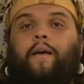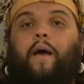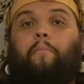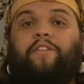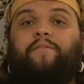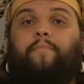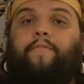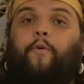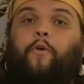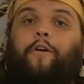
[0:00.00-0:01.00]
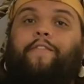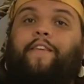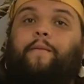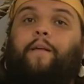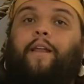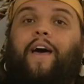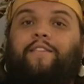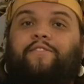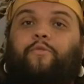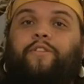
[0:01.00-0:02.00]
I mentioned before that a lot
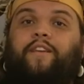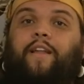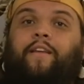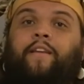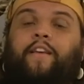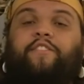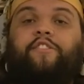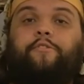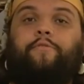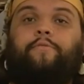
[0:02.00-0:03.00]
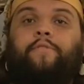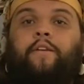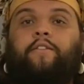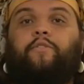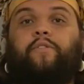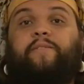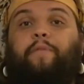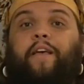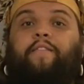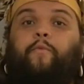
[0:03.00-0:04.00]
of storytelling is used to
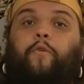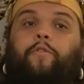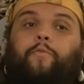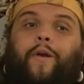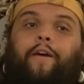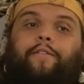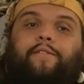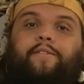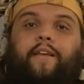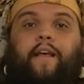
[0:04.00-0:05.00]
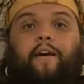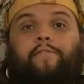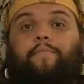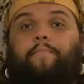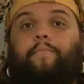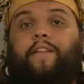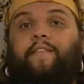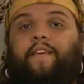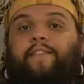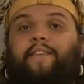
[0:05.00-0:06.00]
explain the world around us and how many
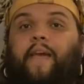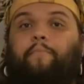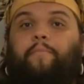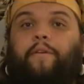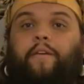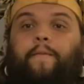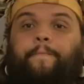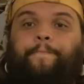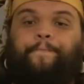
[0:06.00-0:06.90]
things came to be.